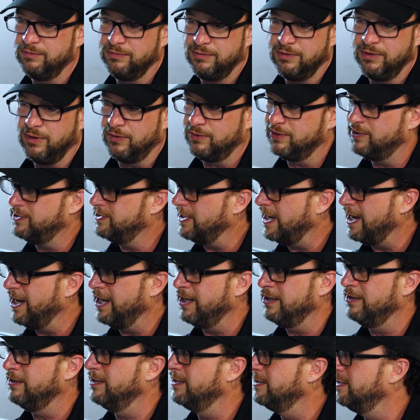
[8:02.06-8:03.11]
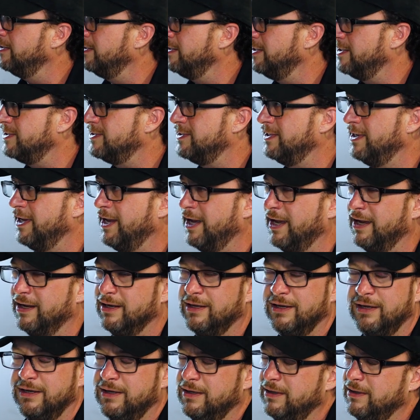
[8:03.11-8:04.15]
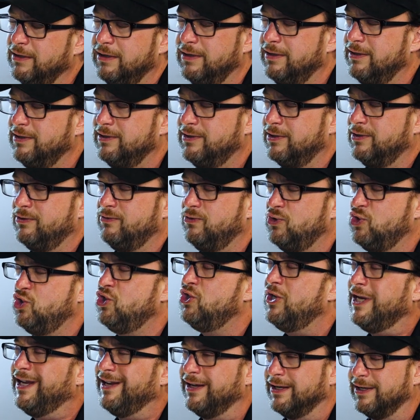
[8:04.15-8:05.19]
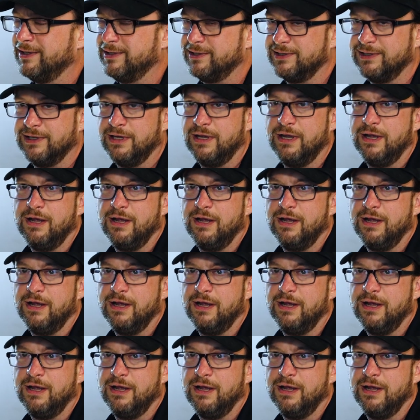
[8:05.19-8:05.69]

design and this and that. He's a genius.